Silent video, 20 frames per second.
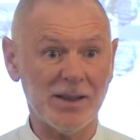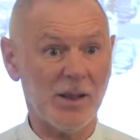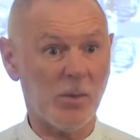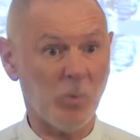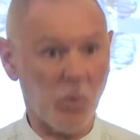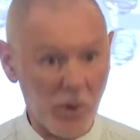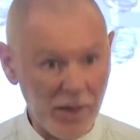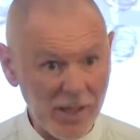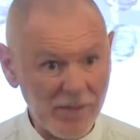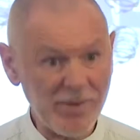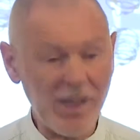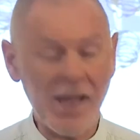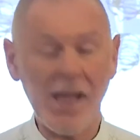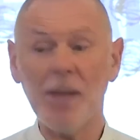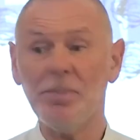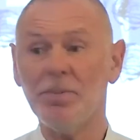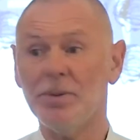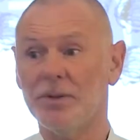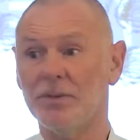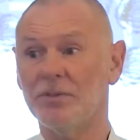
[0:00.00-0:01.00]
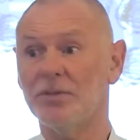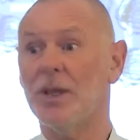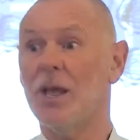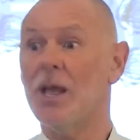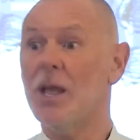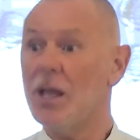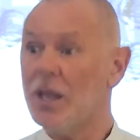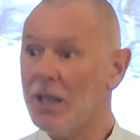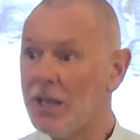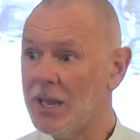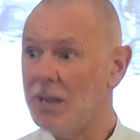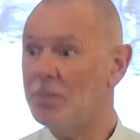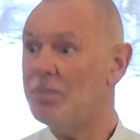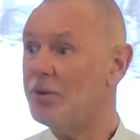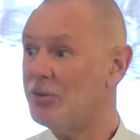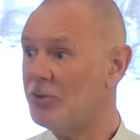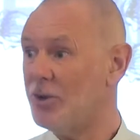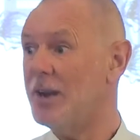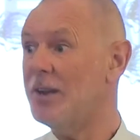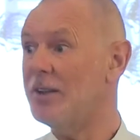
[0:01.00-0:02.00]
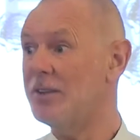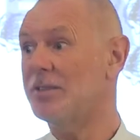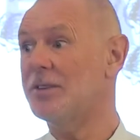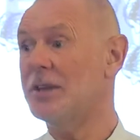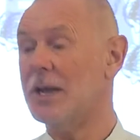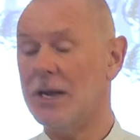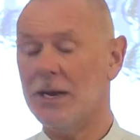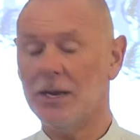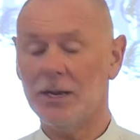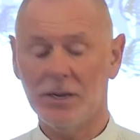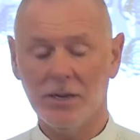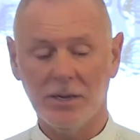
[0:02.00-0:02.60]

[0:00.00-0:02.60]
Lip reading: Now, whatever happens, keep your trainer's state.